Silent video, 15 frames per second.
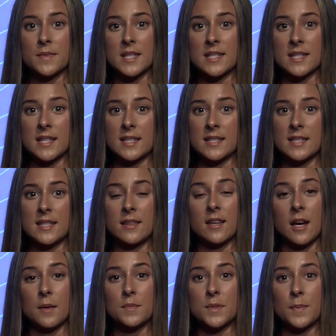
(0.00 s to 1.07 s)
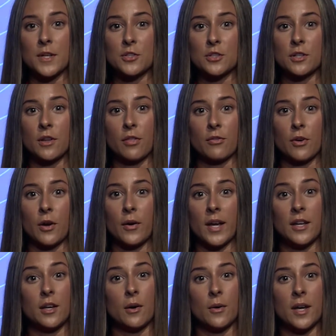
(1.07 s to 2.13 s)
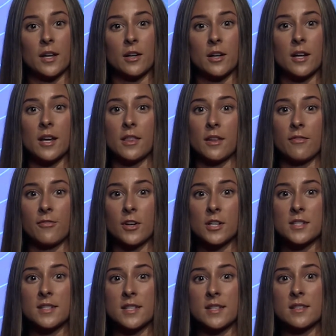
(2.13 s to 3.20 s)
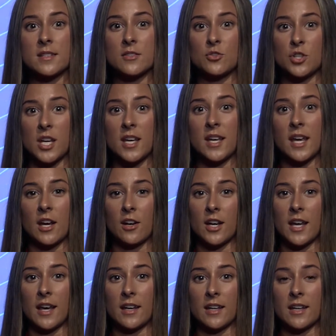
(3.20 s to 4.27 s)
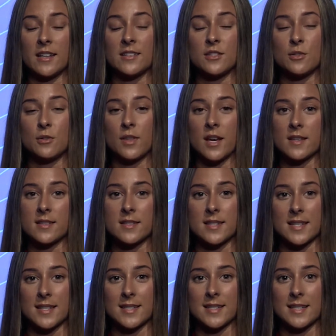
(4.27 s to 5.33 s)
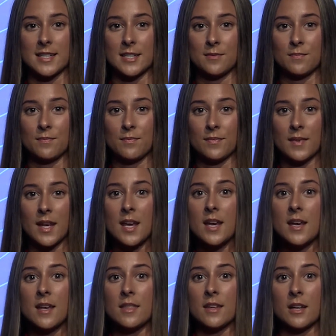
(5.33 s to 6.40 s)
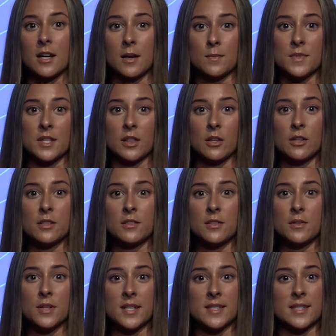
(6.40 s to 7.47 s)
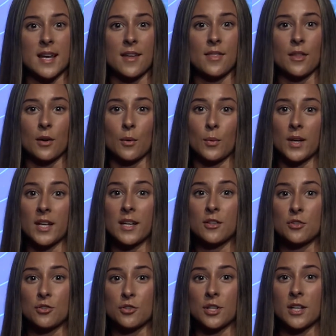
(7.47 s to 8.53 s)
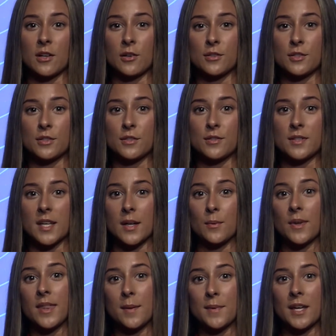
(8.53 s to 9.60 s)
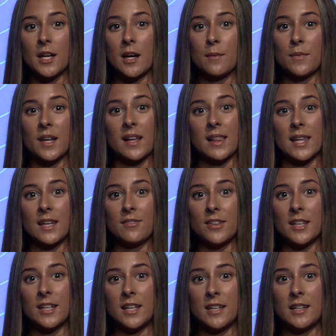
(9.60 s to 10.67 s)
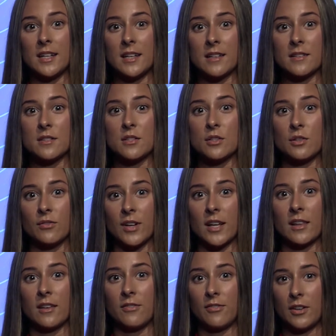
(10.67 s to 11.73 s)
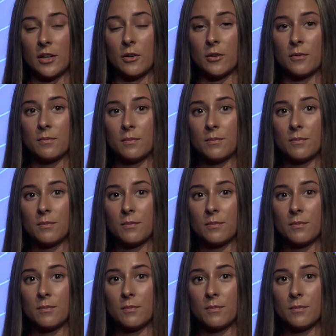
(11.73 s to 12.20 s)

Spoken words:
the 16th Cubs pitcher to throw a no-hitter and the first since Jake Arrieta in 2016. The Cubs look to extend their winning streak on Tuesday when they become the Cleveland Indians to Wrigley Field.